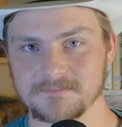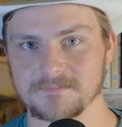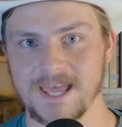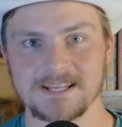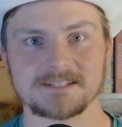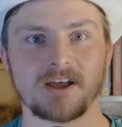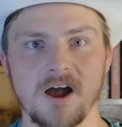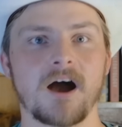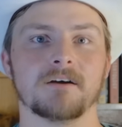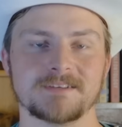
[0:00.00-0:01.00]
That is
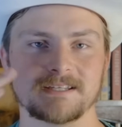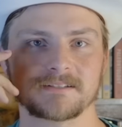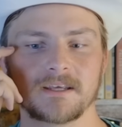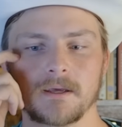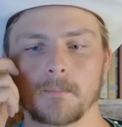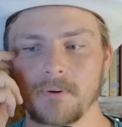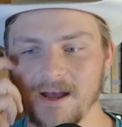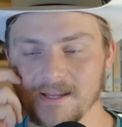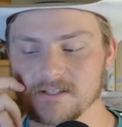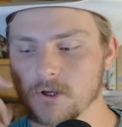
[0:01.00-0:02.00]
obvious,
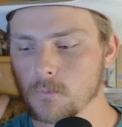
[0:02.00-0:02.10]
but